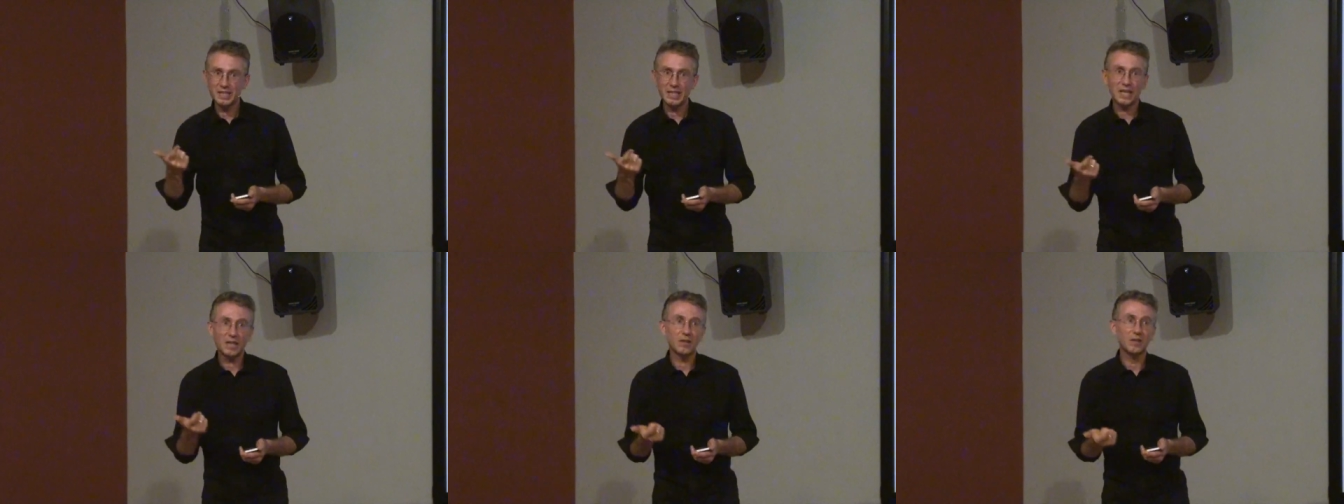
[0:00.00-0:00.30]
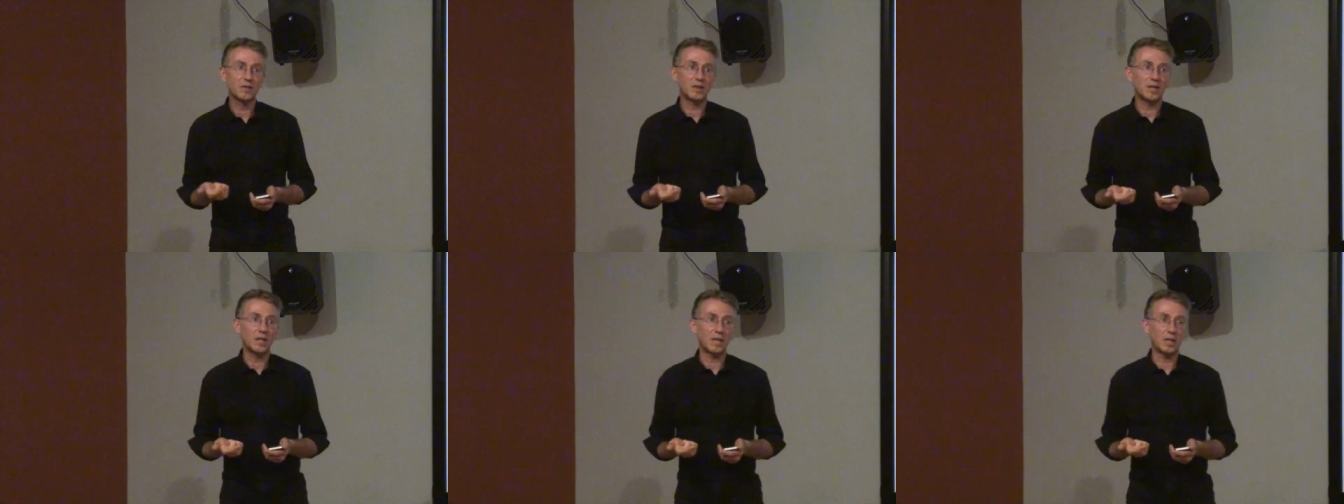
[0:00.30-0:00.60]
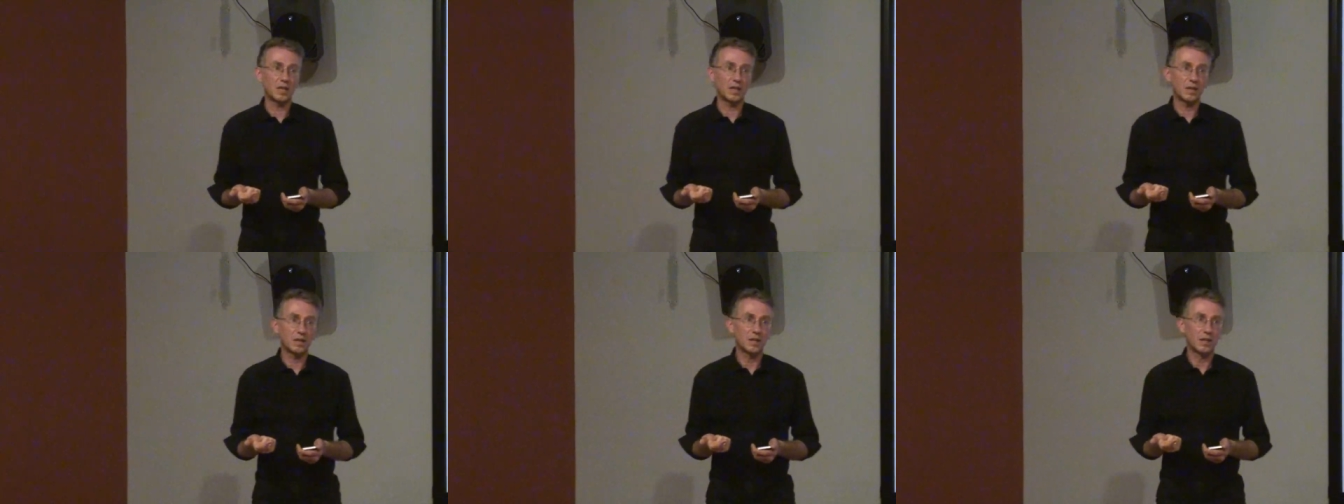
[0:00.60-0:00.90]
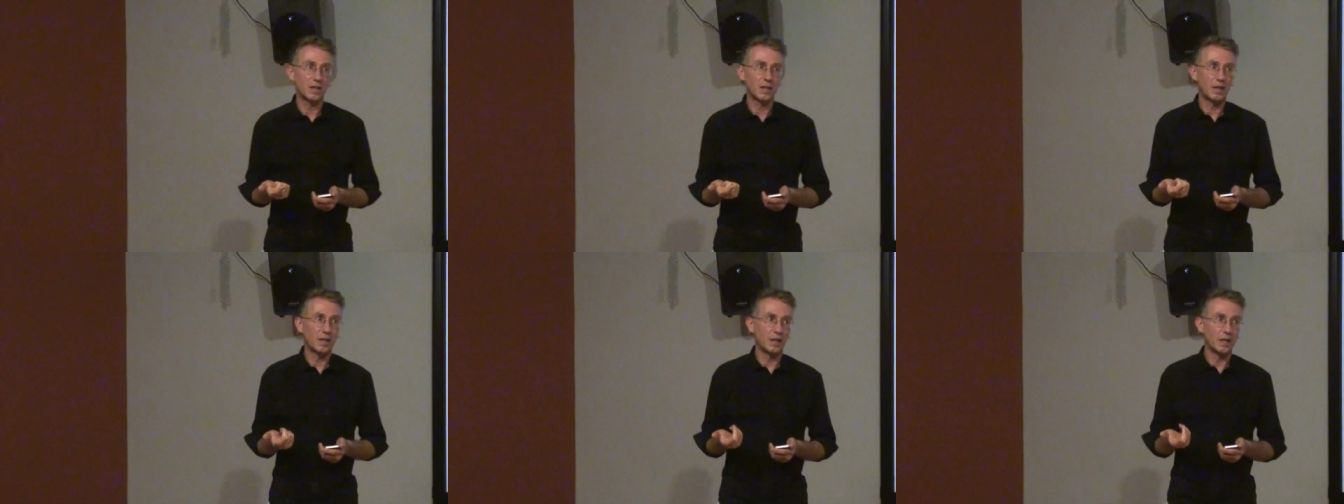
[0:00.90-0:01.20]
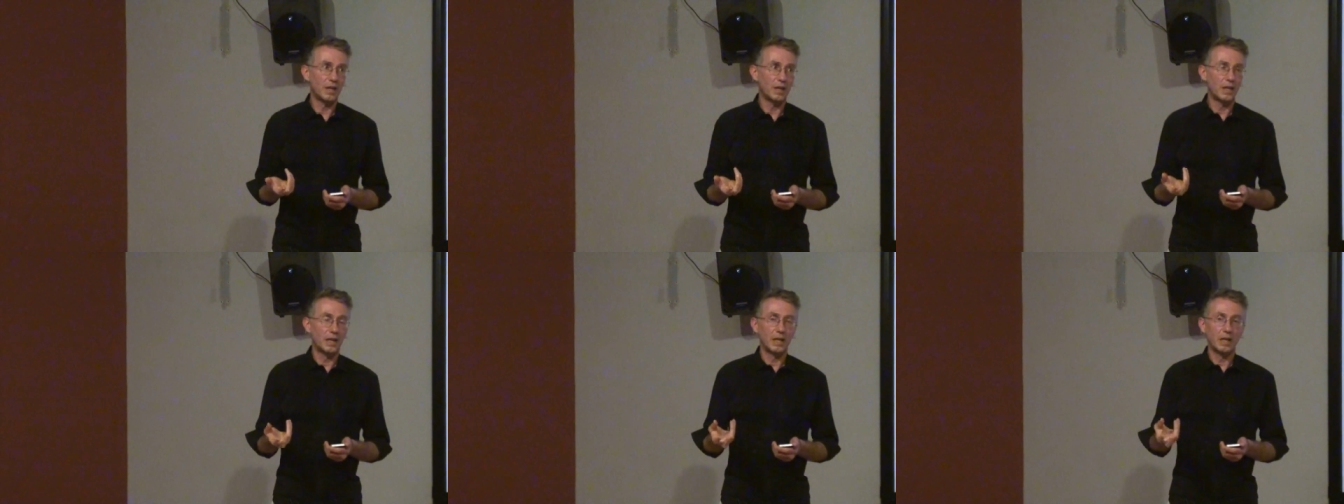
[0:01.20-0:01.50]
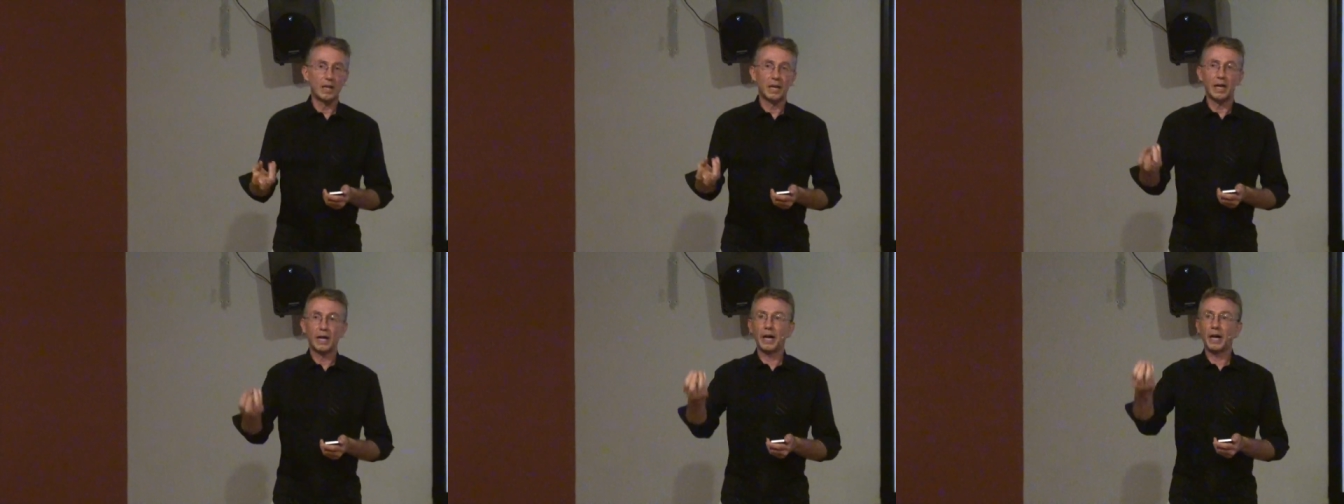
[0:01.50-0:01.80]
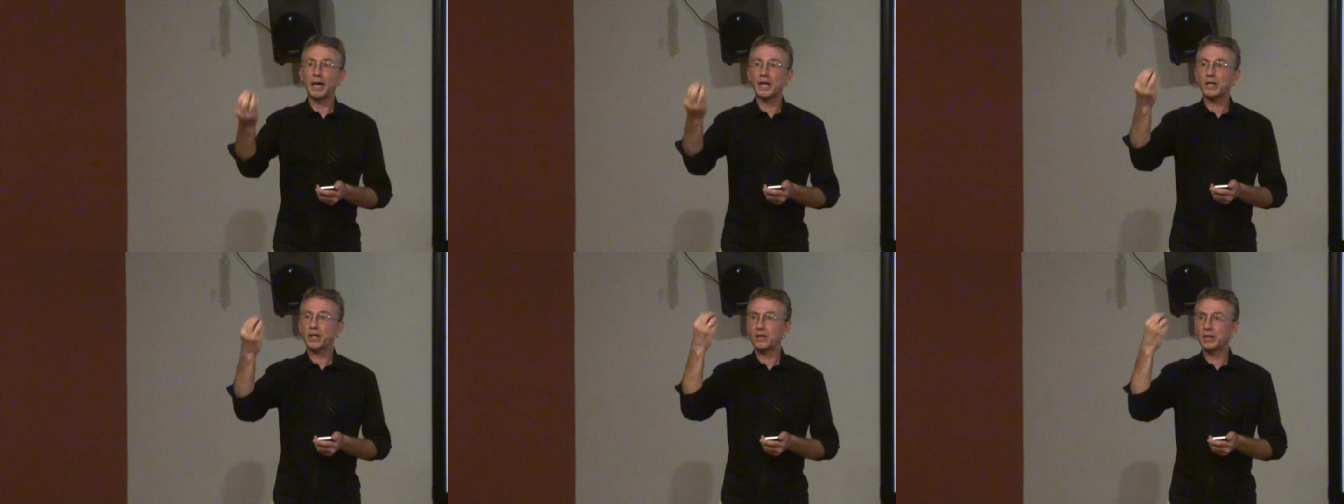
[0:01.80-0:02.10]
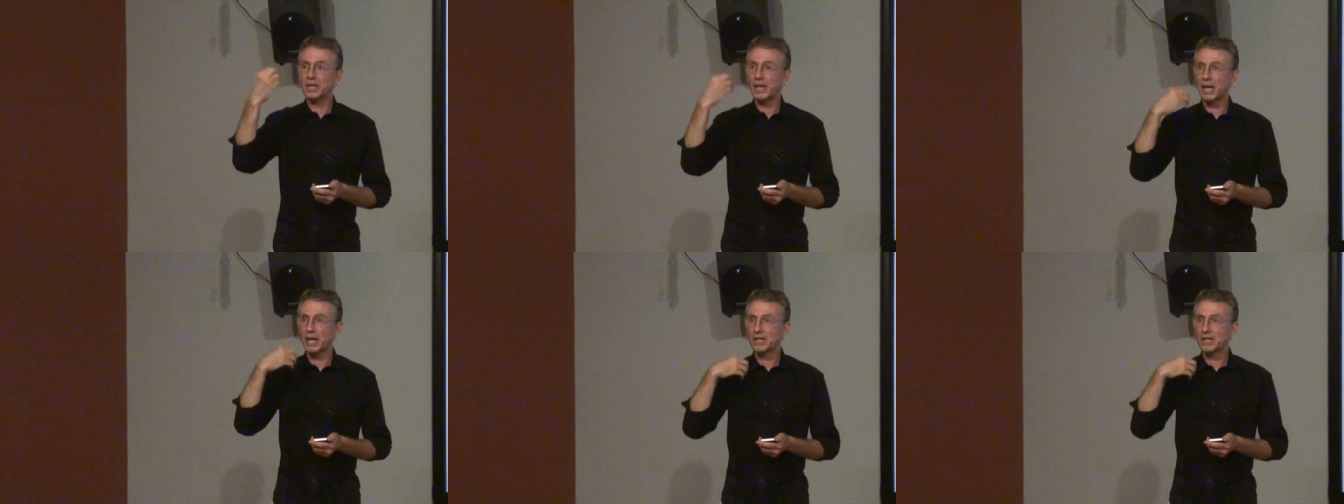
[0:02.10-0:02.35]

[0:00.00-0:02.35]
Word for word: The second thing, I